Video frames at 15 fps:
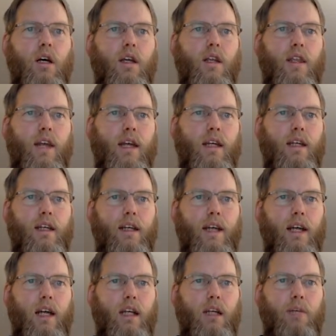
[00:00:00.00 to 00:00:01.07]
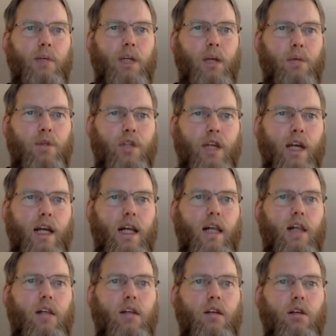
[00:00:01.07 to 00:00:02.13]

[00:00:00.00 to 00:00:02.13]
then again under PWGL